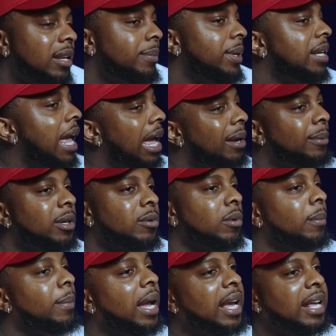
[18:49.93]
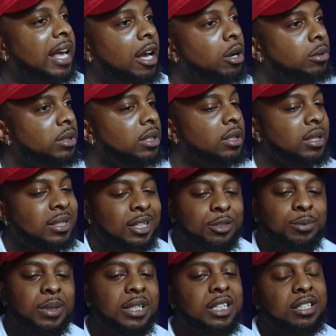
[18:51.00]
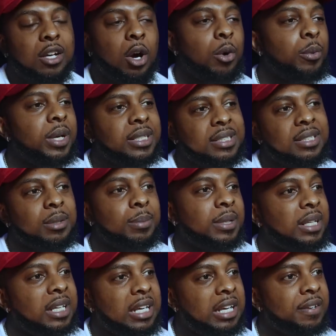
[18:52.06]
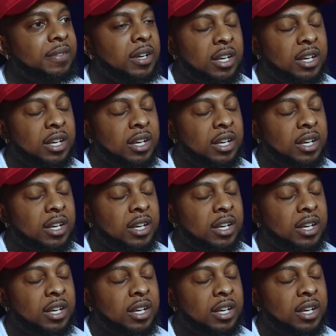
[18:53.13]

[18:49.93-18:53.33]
Had he been able to remain healthy, there's really no reason to believe